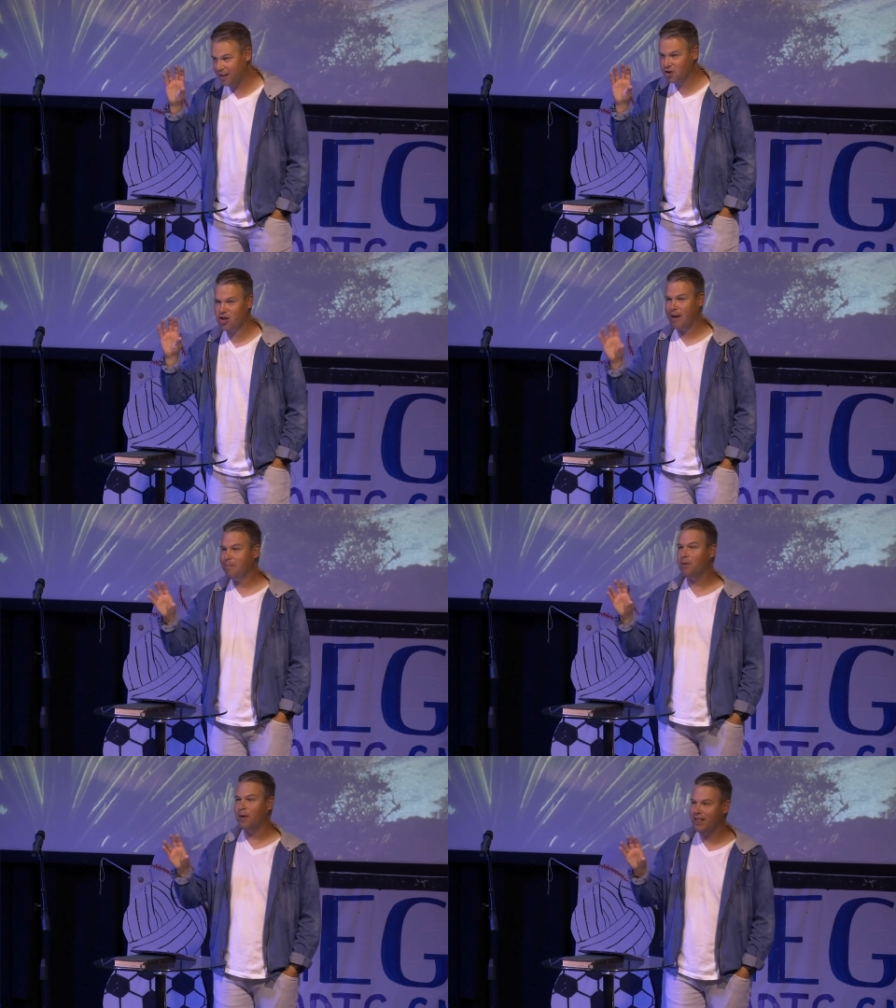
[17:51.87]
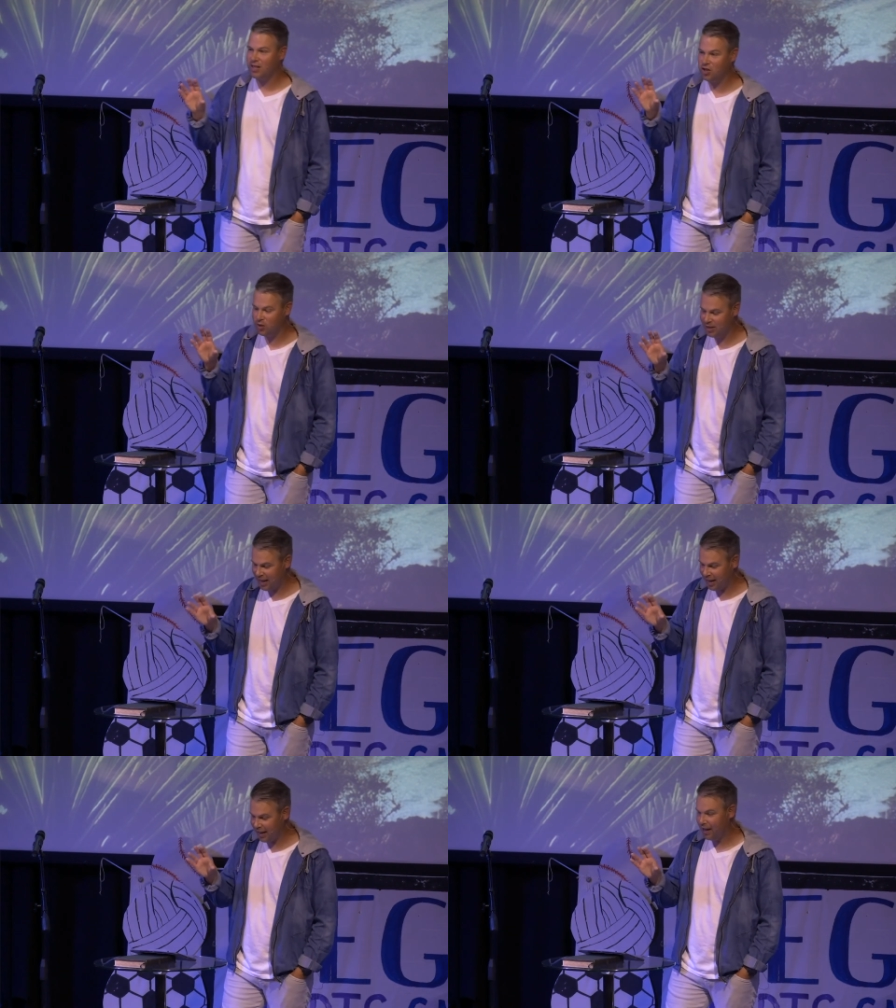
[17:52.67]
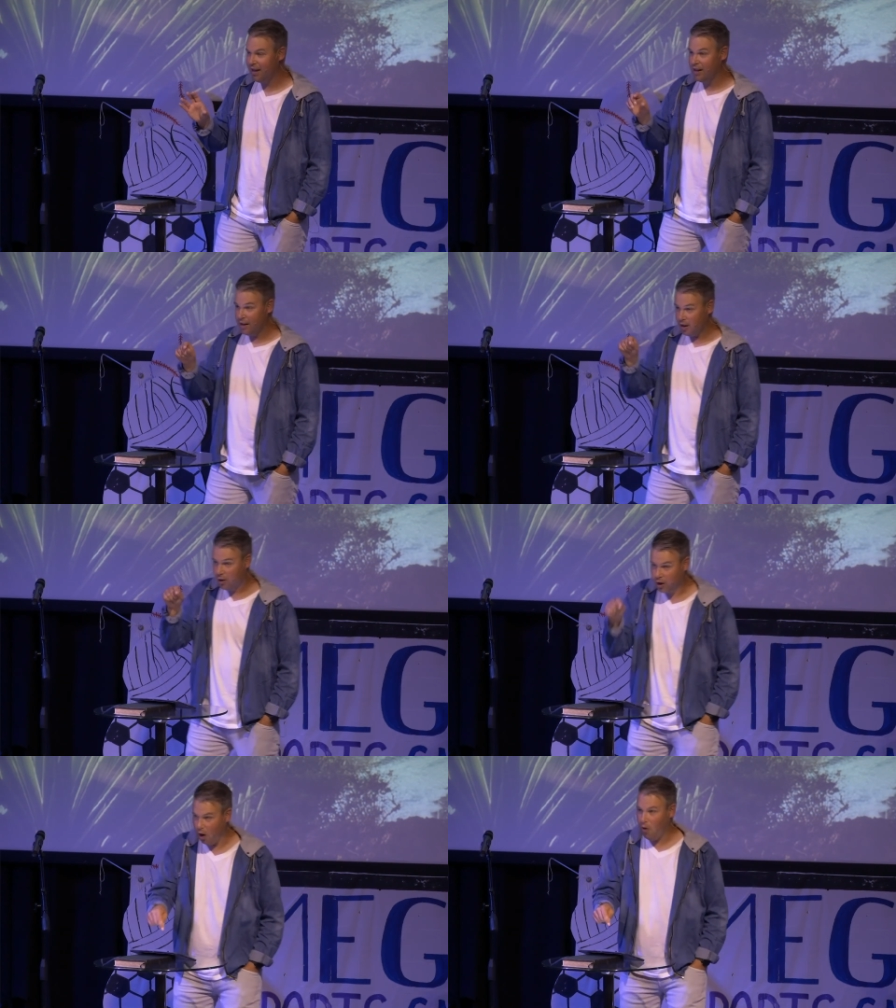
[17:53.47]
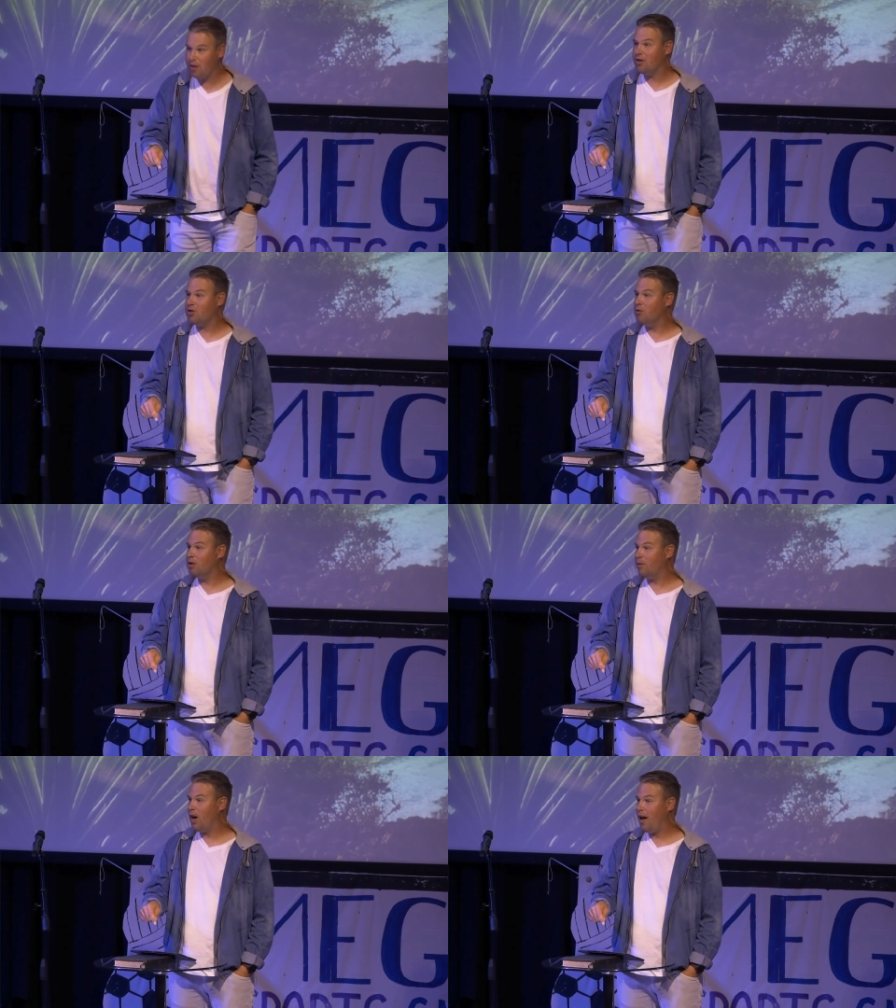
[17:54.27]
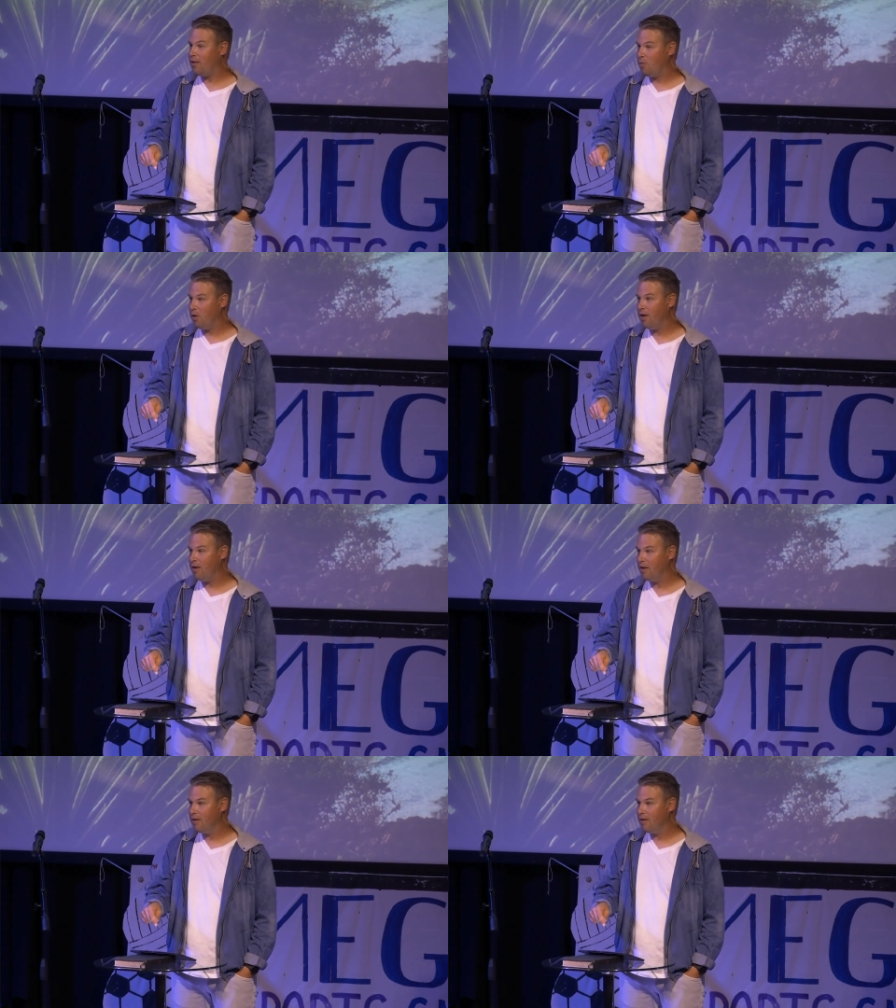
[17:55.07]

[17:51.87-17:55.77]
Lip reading: and shape the way that you think. Go to the truth of God's word